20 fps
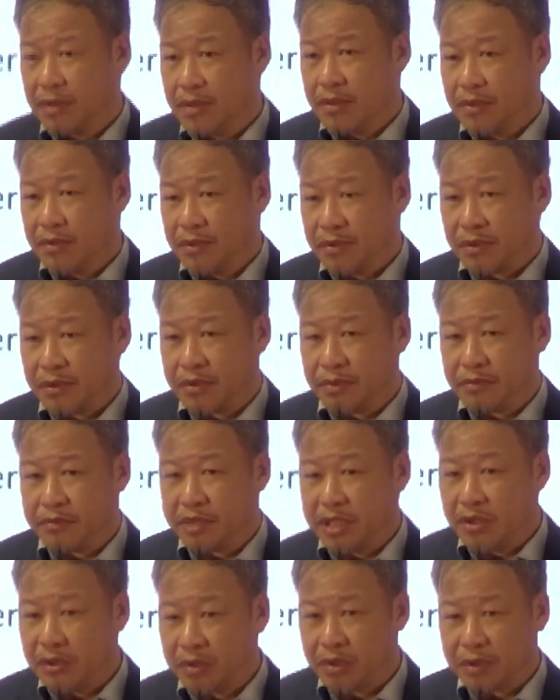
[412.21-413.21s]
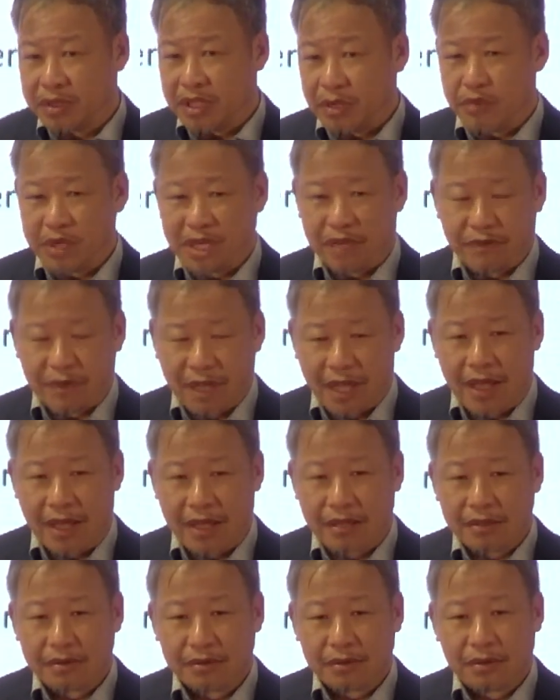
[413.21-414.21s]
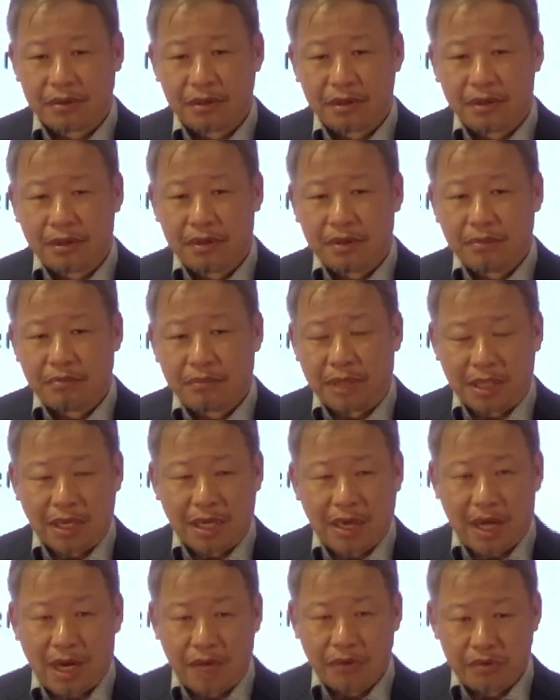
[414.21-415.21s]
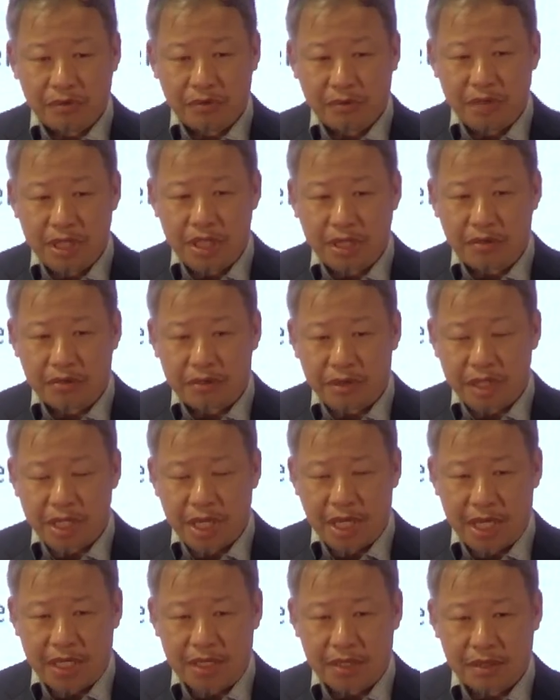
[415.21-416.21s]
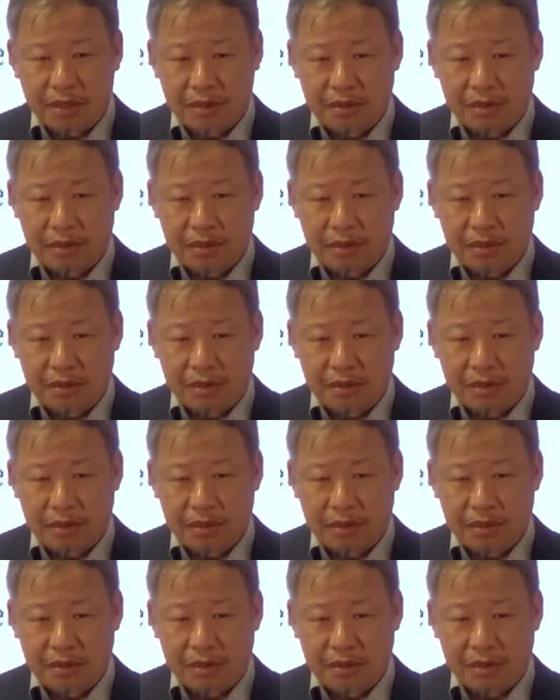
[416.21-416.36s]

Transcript: So we know that we have land, but how do we create,